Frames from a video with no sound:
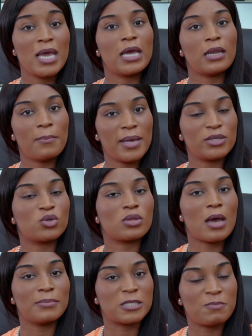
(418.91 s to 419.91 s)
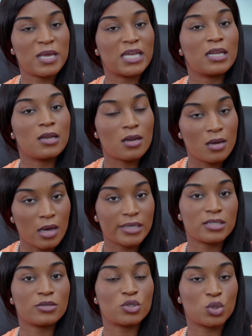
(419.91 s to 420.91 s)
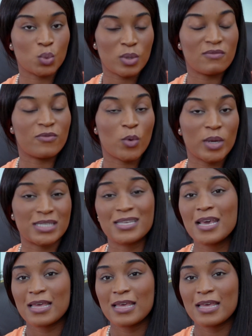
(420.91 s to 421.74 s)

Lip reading: and I make sure that I'm speaking in a nice, sweet voice.